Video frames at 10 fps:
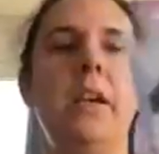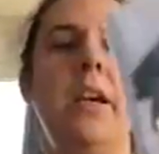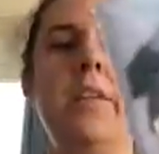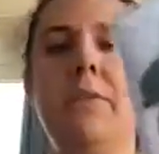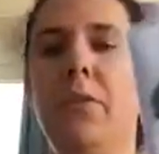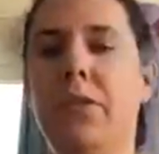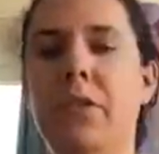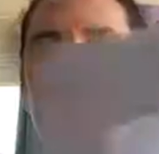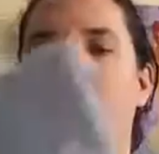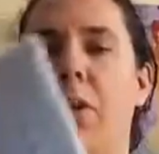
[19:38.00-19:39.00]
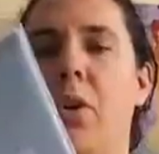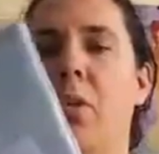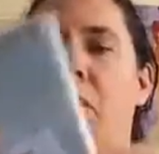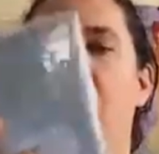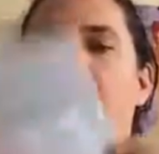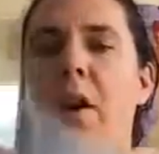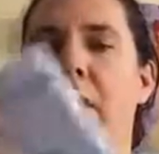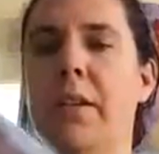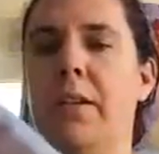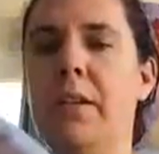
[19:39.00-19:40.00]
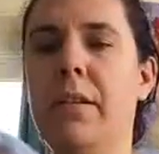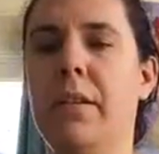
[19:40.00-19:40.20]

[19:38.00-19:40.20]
And of course it would go on